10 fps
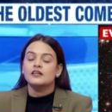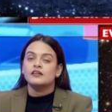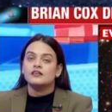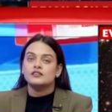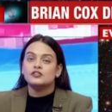
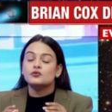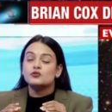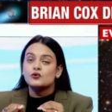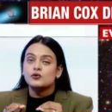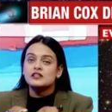Though,
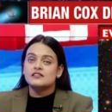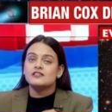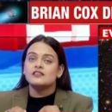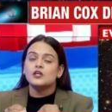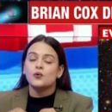so this is
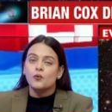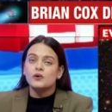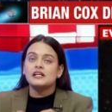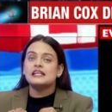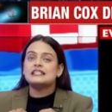the only